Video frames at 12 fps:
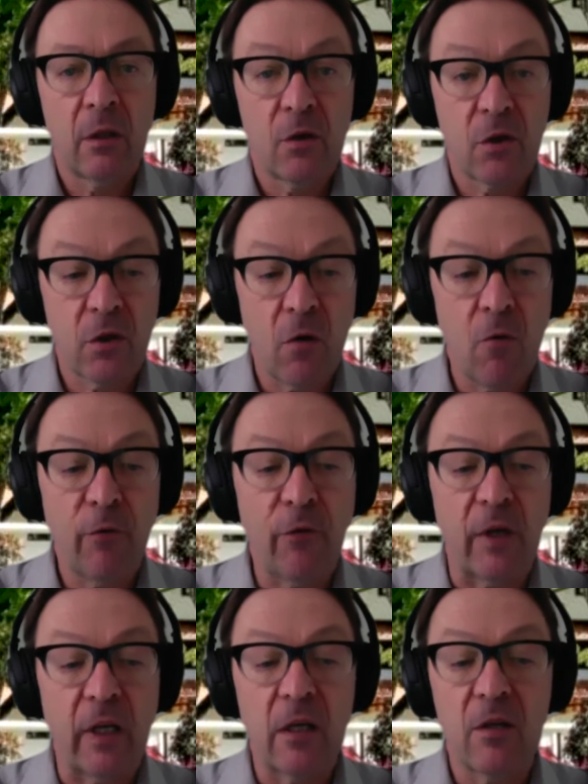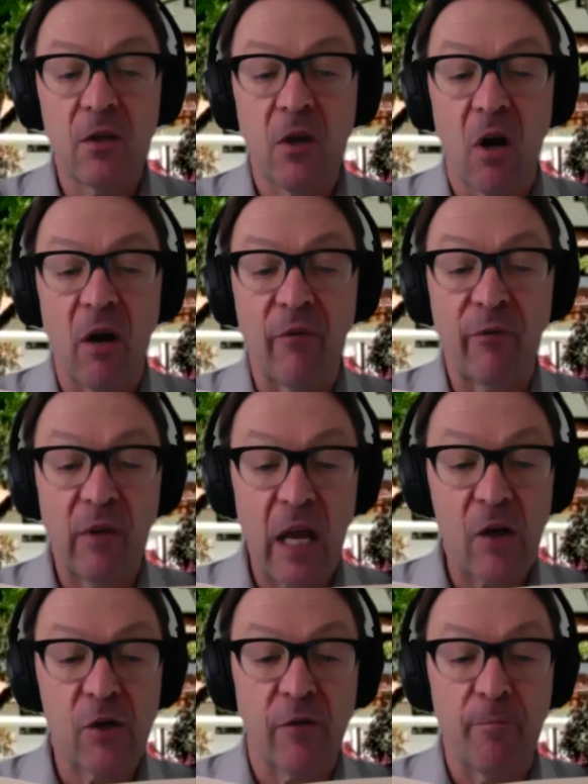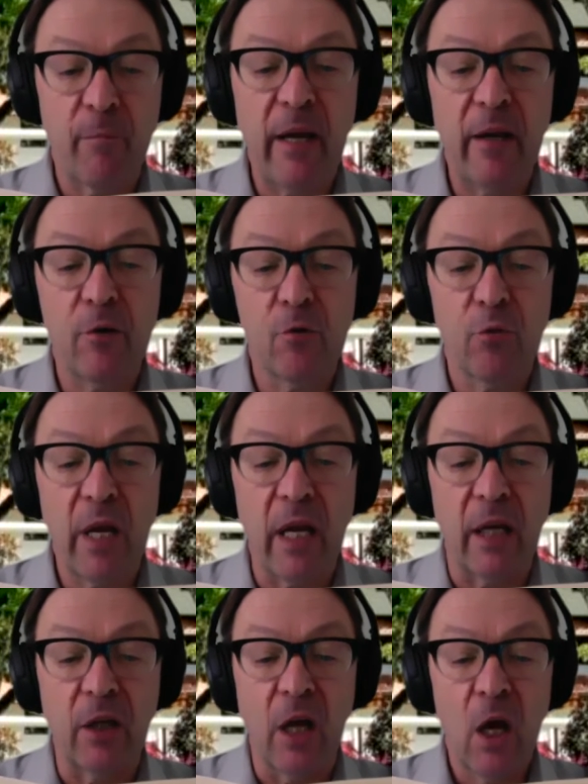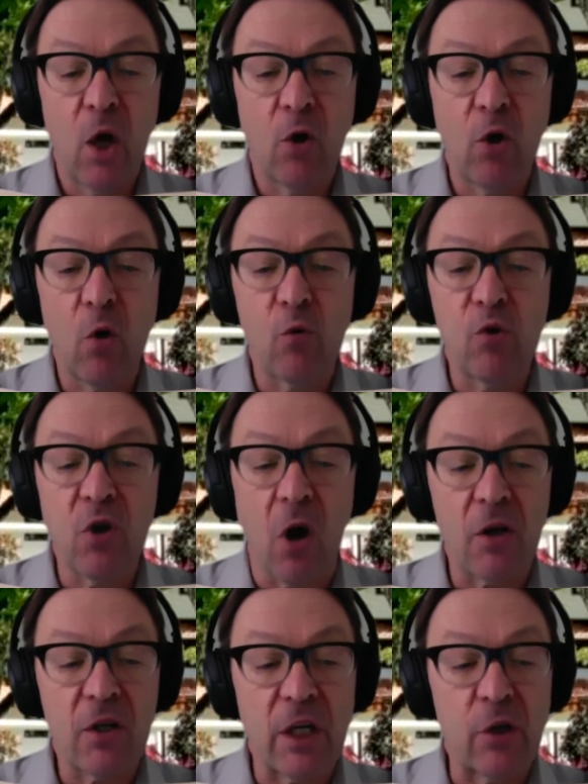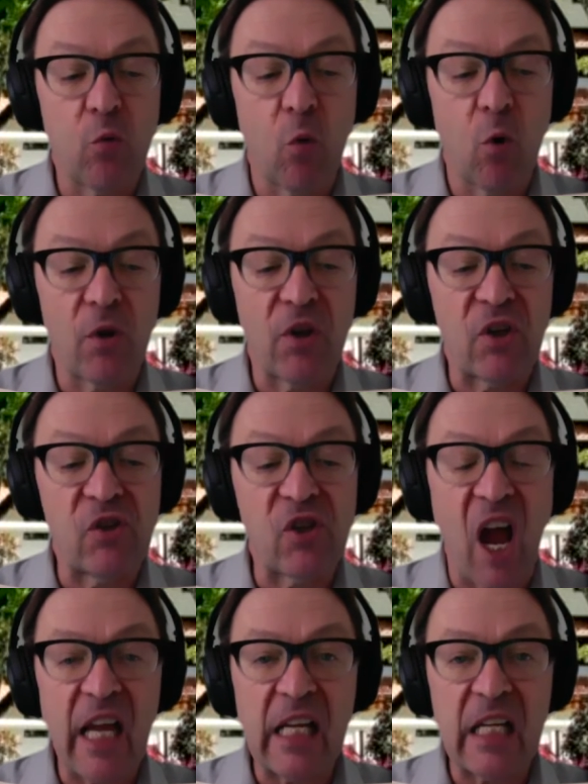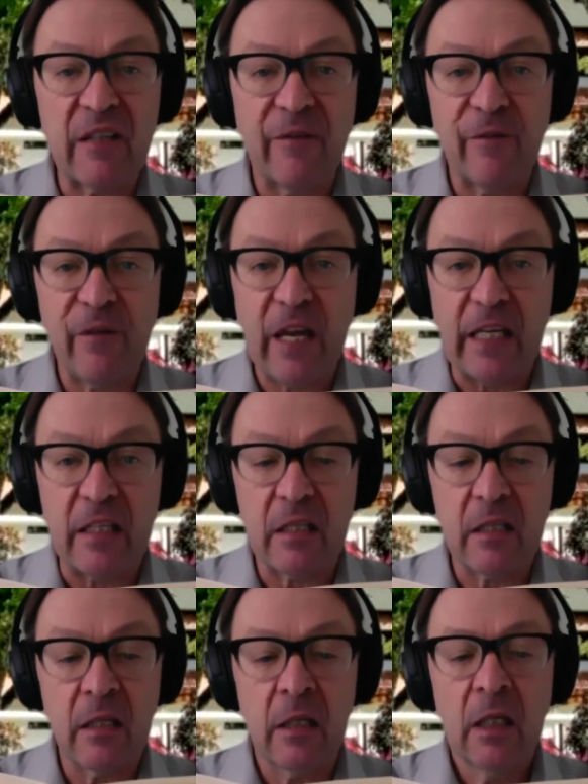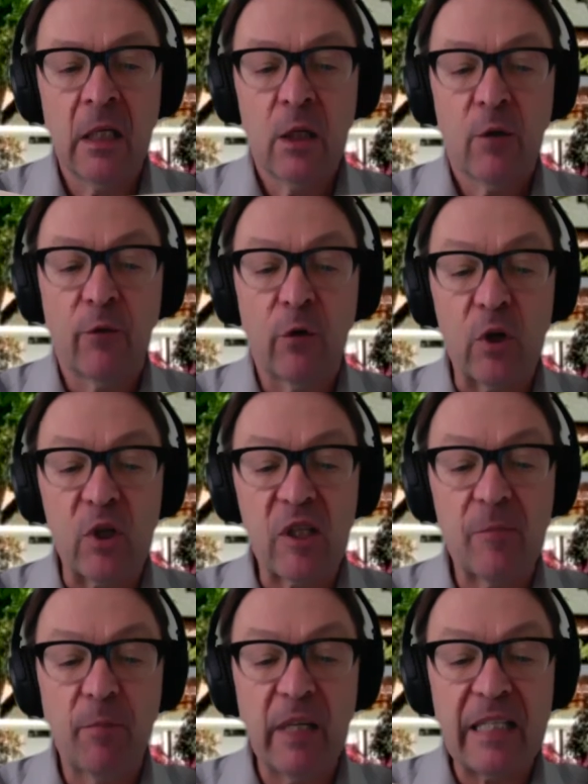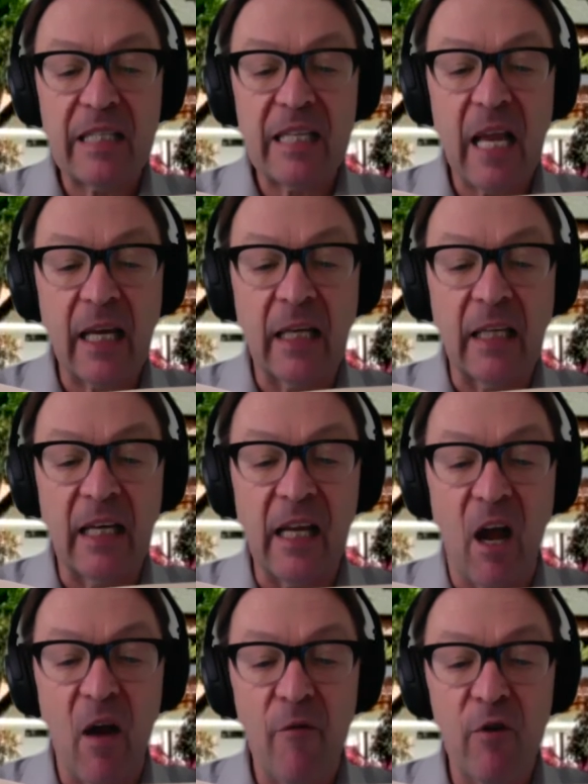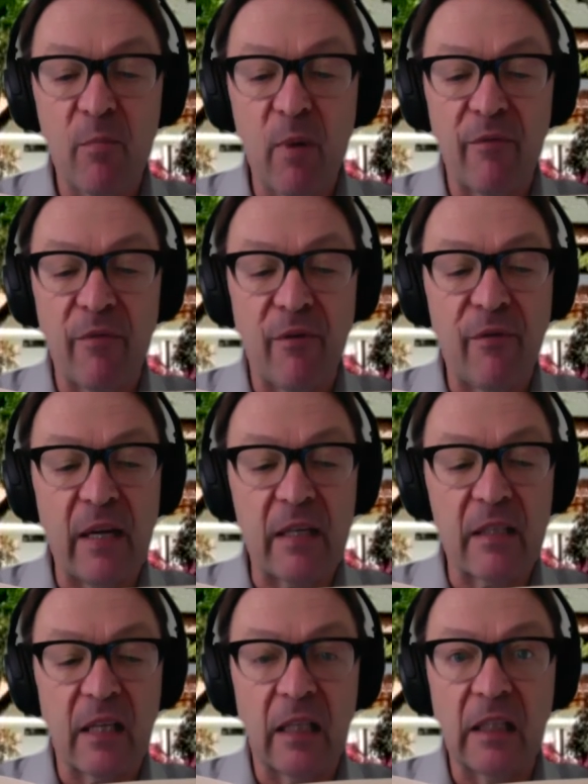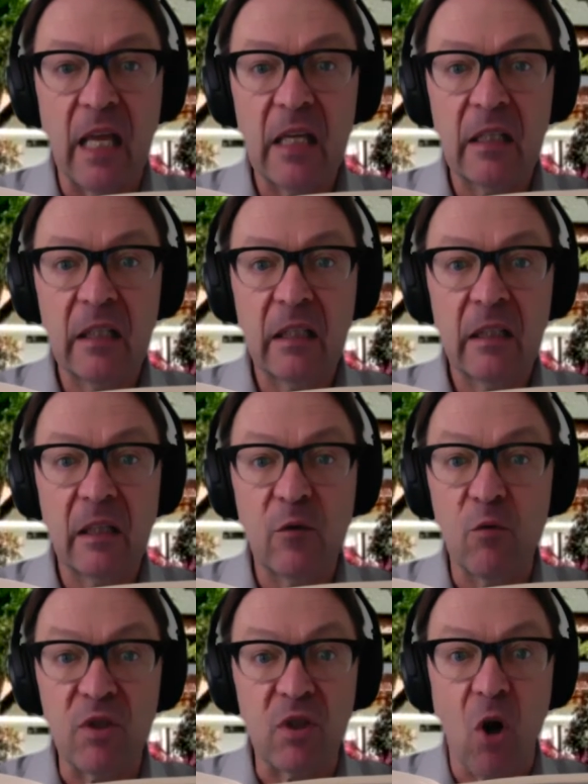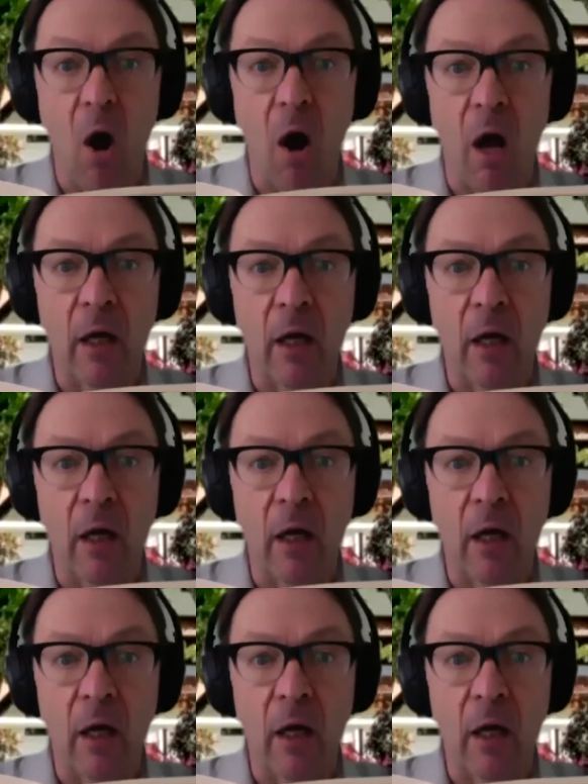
Sophie saw a flash of pale red go darting toward the giant's face. For a split second, it hovered above the face, and then it was gone.